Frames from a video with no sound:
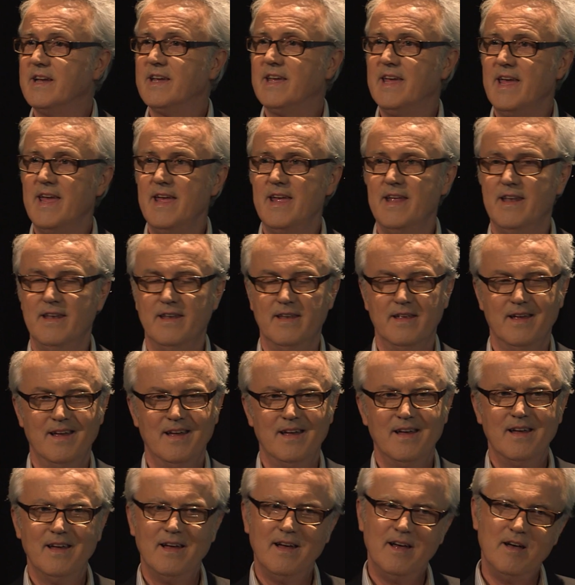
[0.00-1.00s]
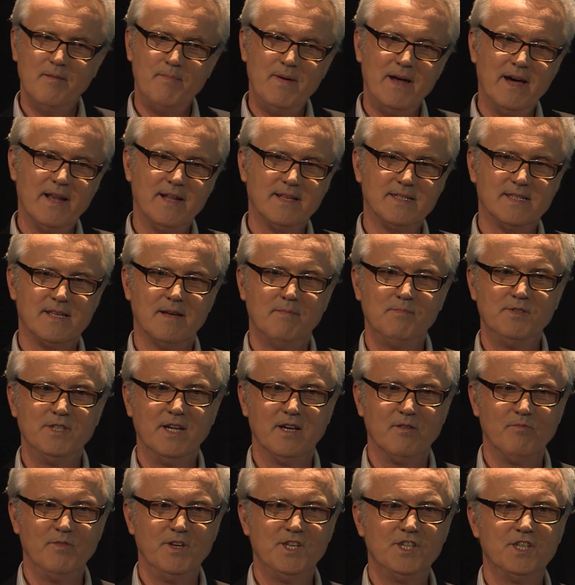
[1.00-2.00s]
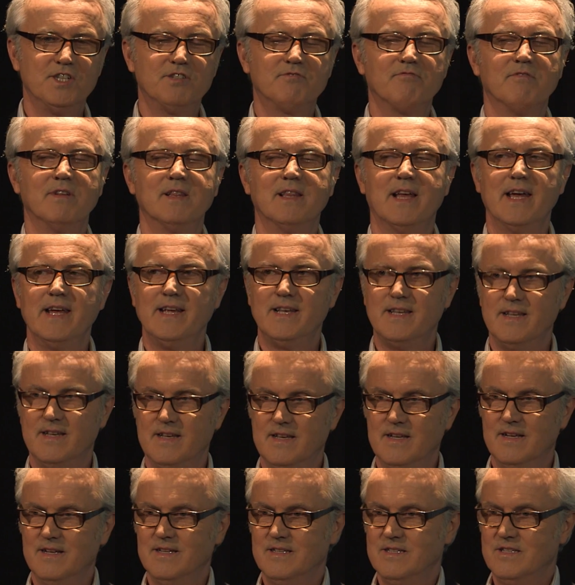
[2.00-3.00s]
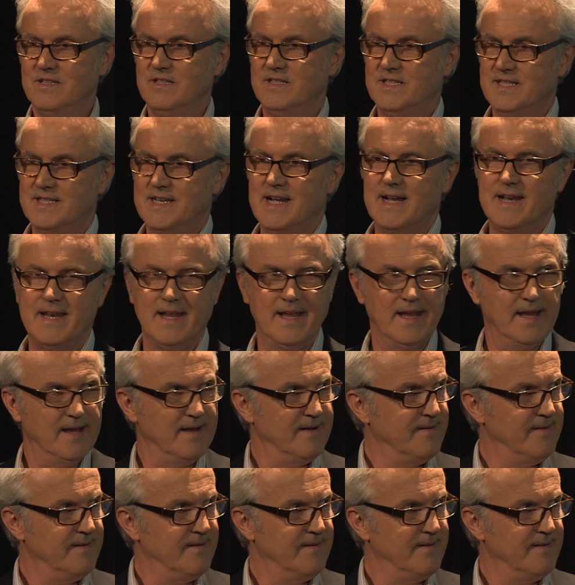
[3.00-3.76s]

again about a subject which is related to study.